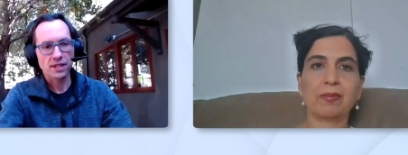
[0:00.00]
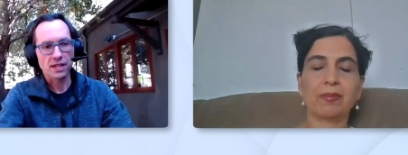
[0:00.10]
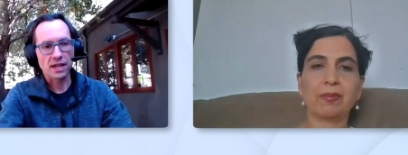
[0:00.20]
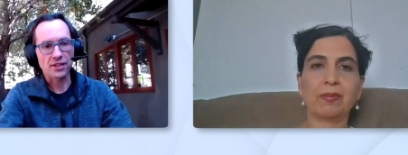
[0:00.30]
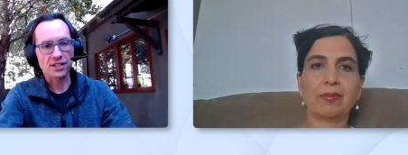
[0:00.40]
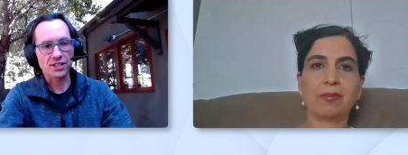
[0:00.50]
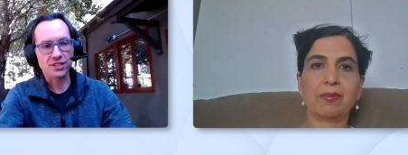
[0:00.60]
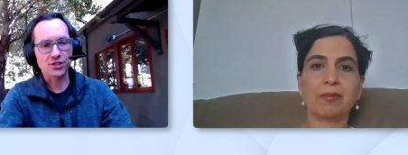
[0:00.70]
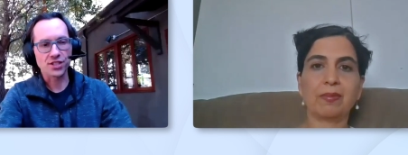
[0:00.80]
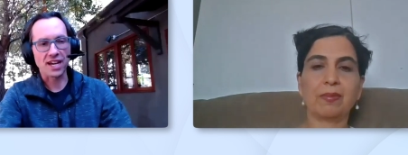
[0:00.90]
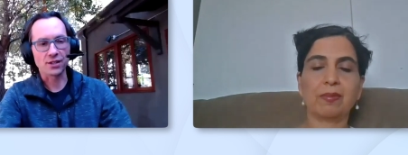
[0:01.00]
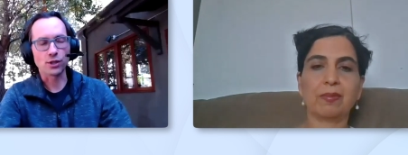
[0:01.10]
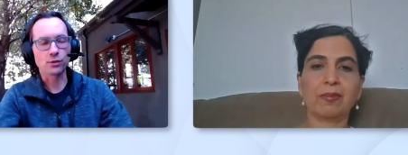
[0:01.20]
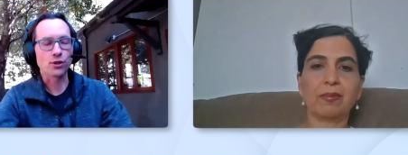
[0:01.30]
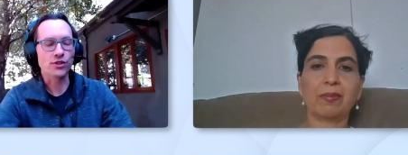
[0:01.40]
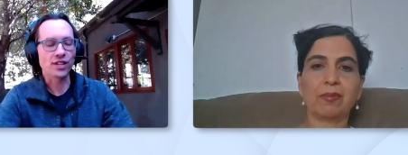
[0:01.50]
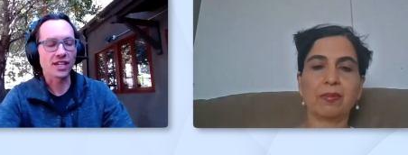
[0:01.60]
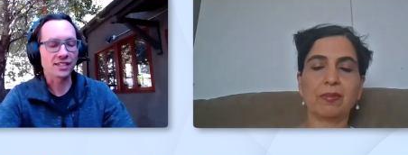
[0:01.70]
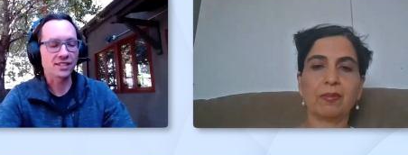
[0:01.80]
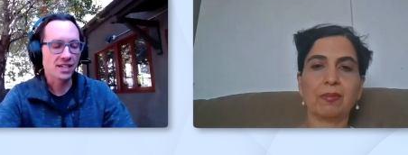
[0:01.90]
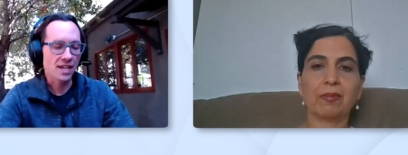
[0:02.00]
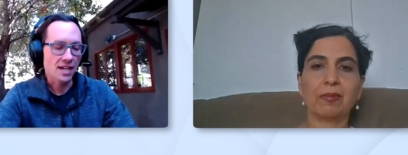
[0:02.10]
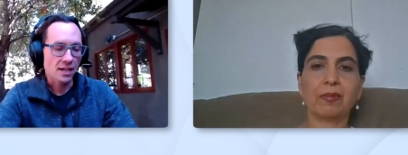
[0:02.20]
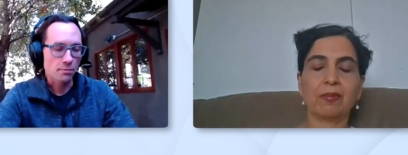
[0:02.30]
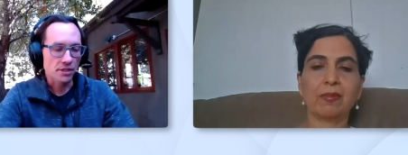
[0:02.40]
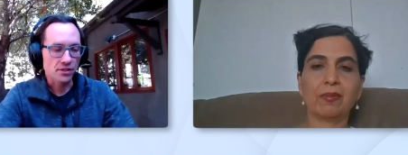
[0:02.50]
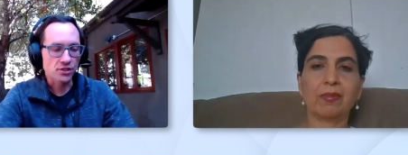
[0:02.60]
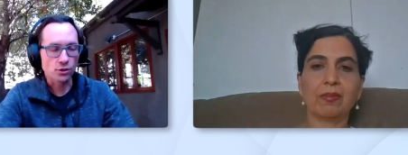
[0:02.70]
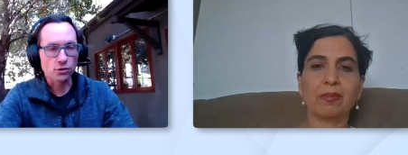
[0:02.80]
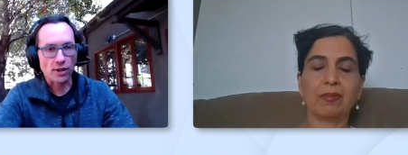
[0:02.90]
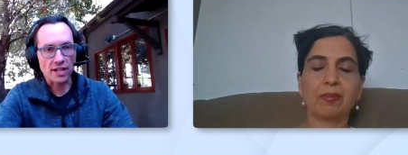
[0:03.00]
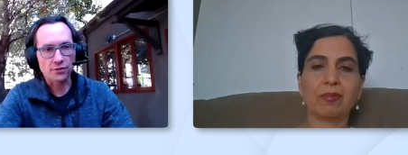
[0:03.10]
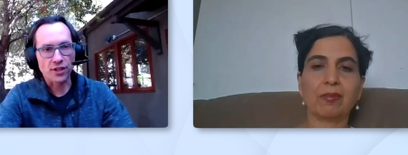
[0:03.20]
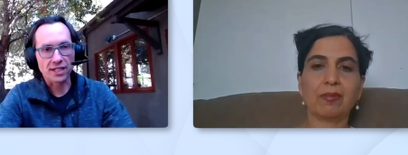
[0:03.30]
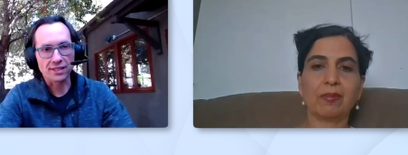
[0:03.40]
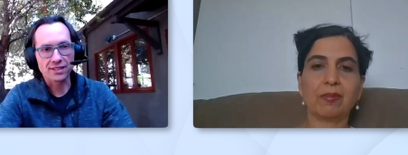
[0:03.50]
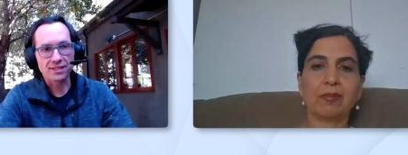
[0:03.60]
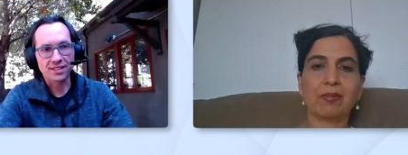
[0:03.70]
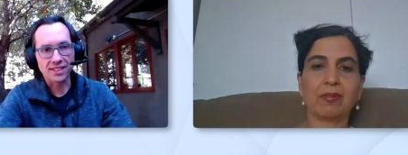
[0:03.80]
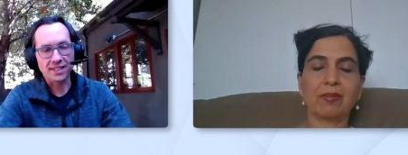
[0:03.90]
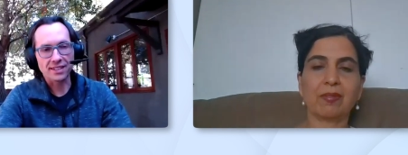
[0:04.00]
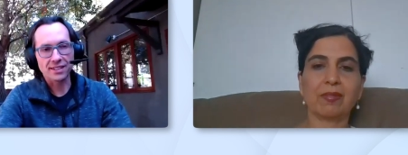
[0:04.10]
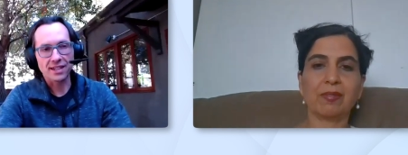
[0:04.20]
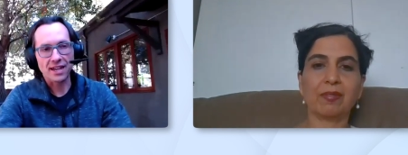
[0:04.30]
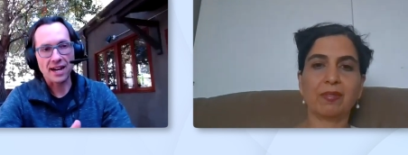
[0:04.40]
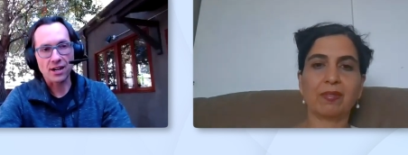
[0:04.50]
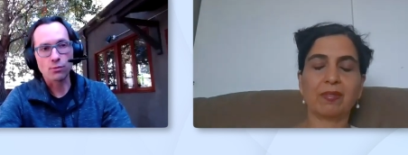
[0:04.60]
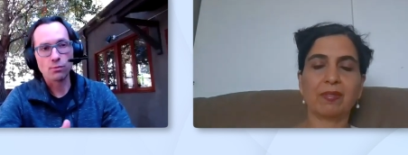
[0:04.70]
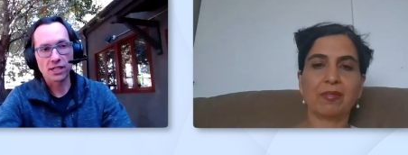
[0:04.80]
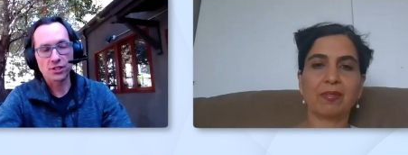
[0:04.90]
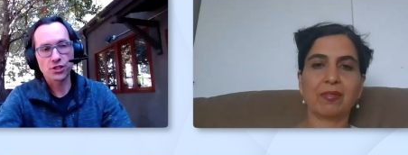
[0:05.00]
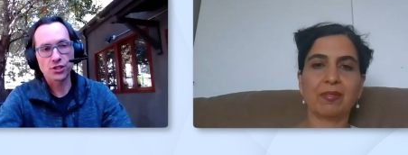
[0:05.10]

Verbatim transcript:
Speaker 1: I think just to add one more thing, it's been so gratifying to see how much